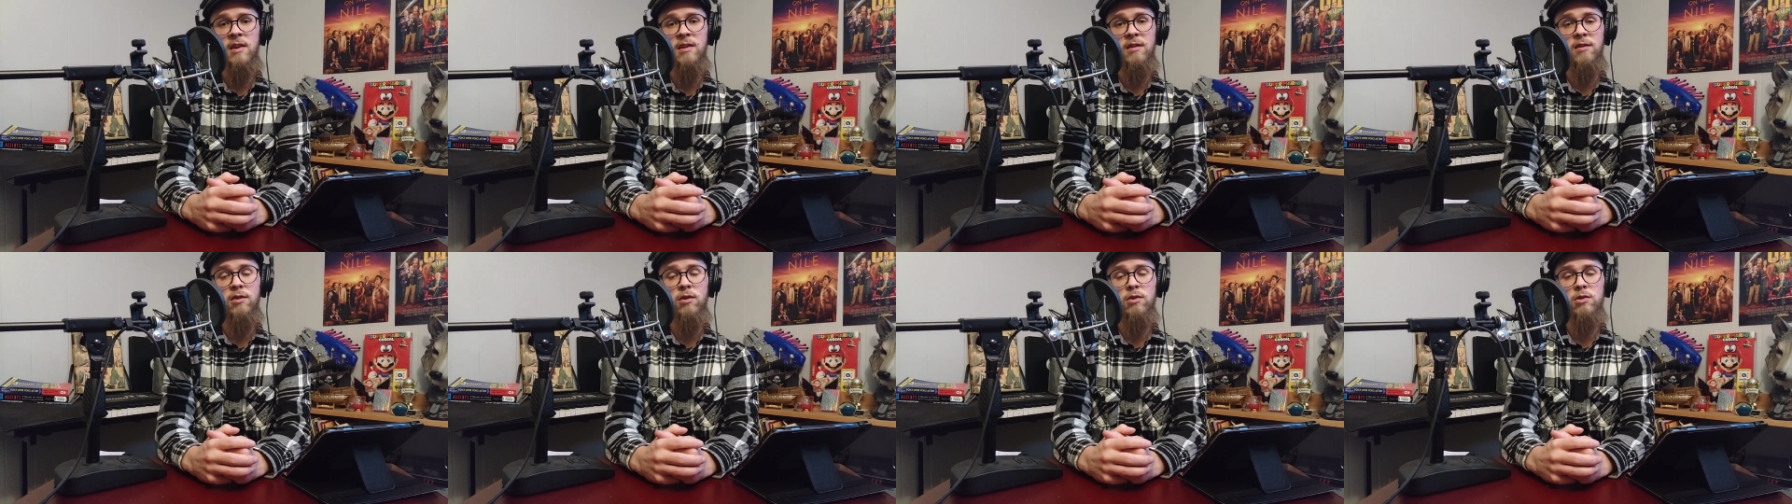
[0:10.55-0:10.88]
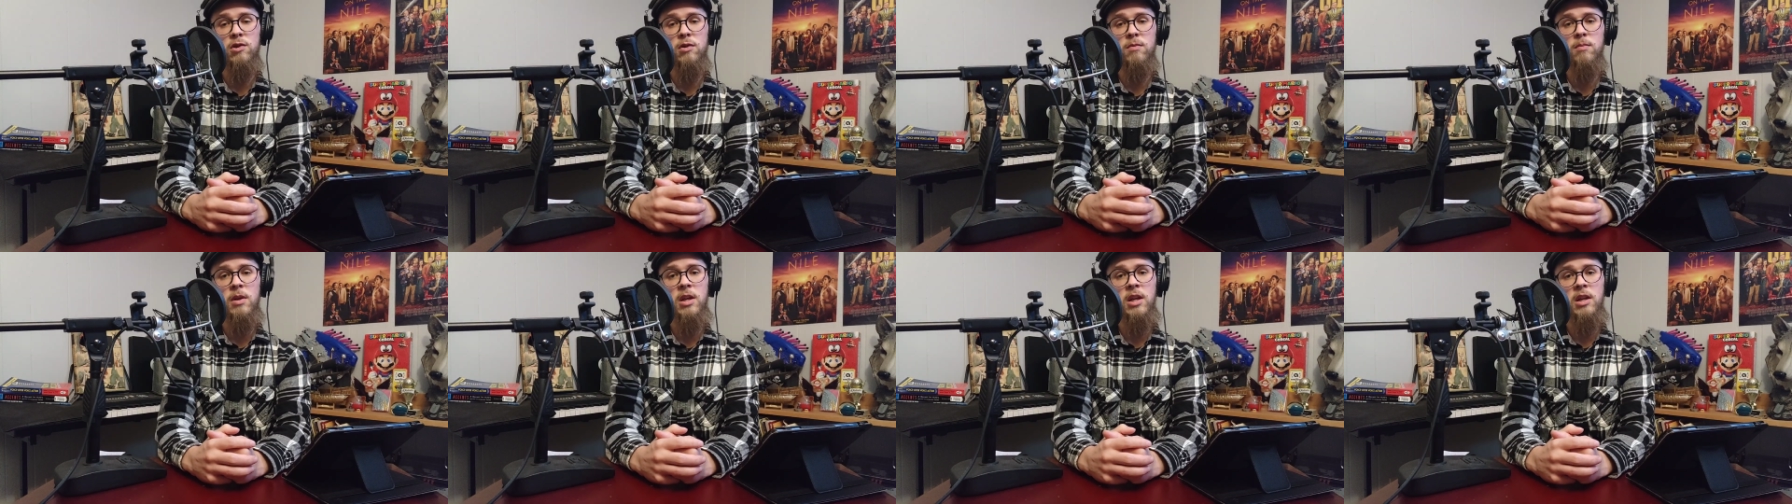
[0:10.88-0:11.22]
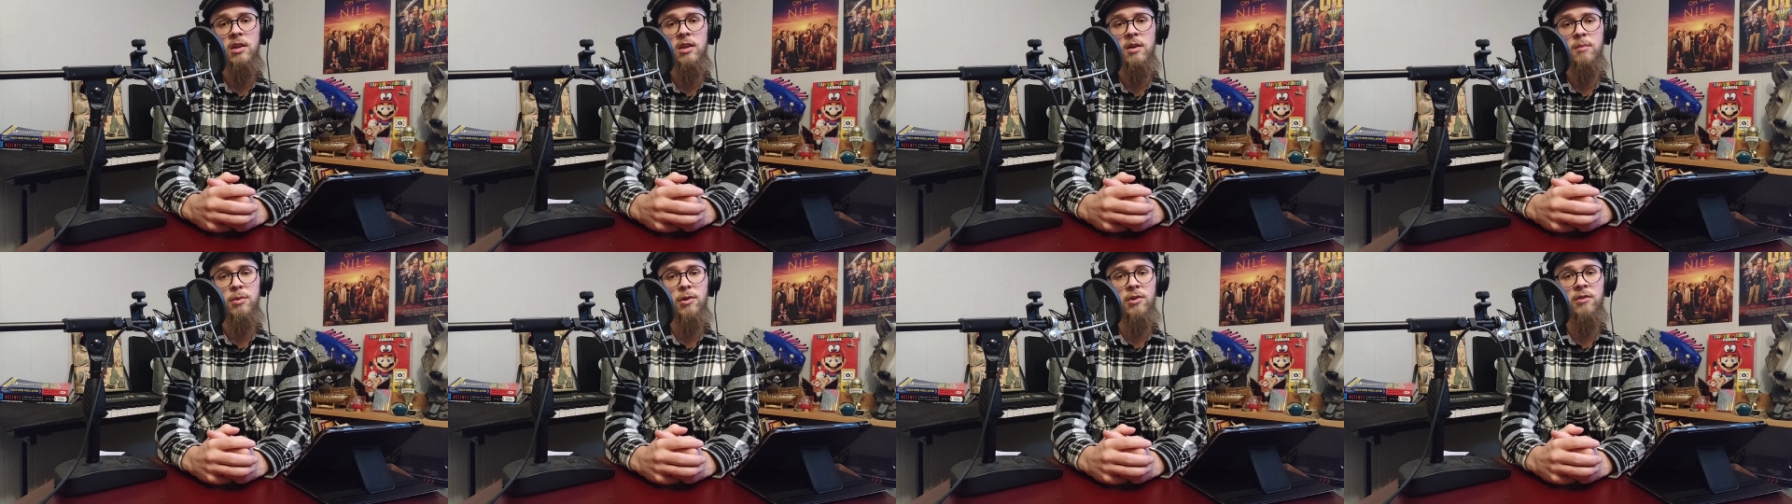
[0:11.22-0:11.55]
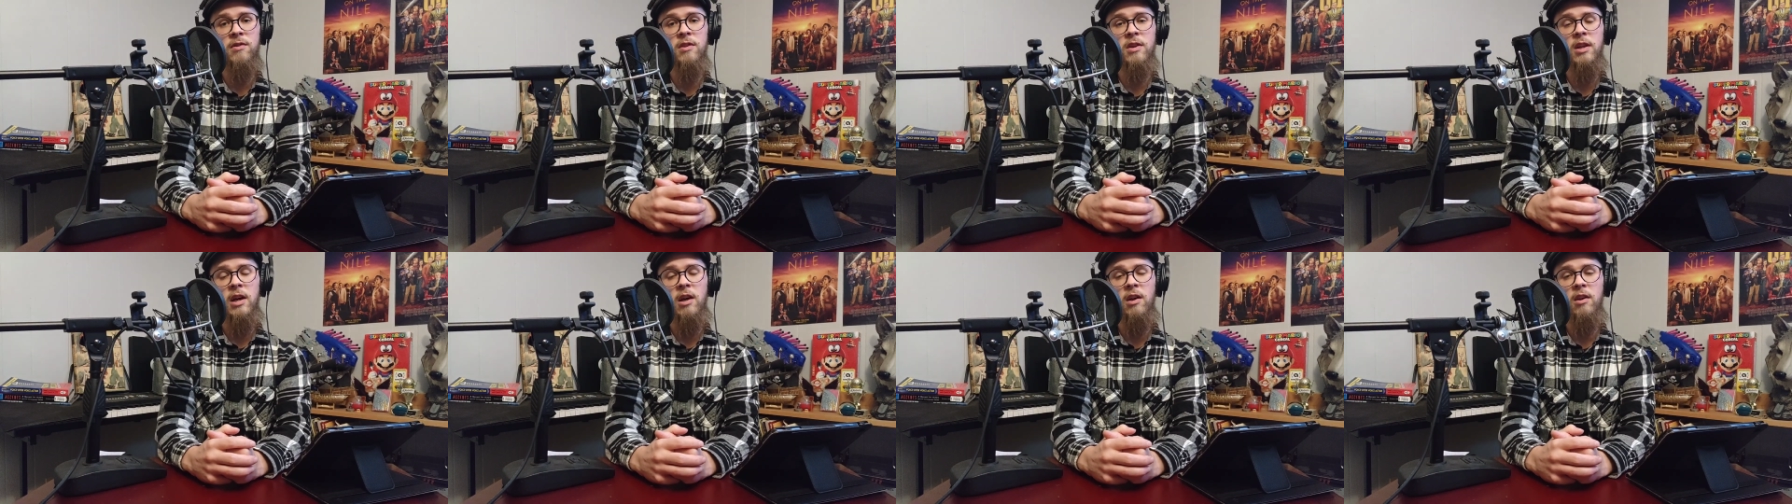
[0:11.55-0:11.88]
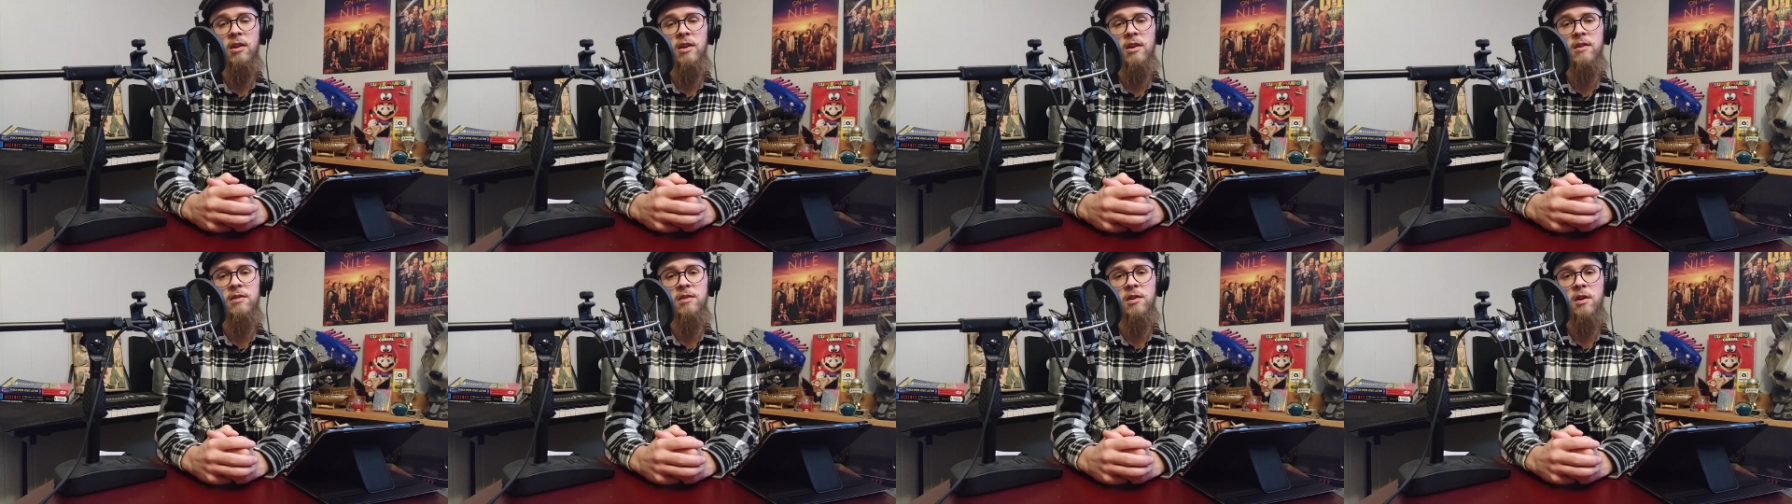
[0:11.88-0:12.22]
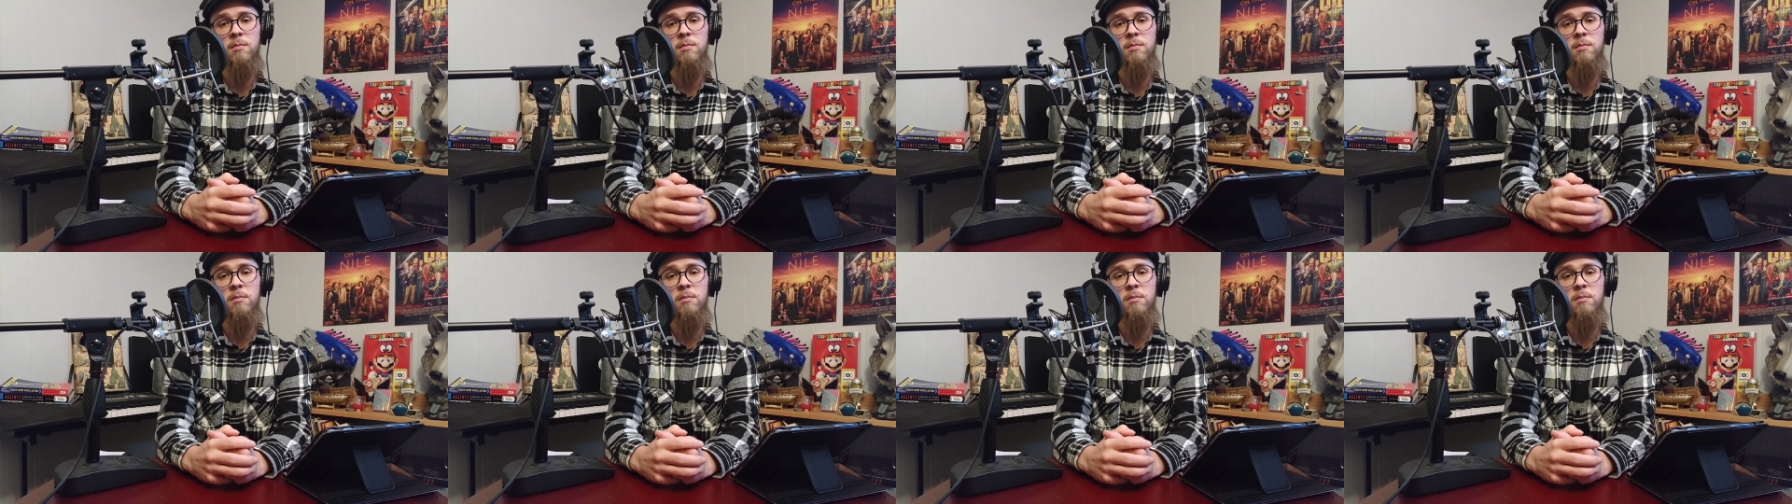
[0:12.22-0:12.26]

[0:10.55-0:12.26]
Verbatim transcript: and social media personalities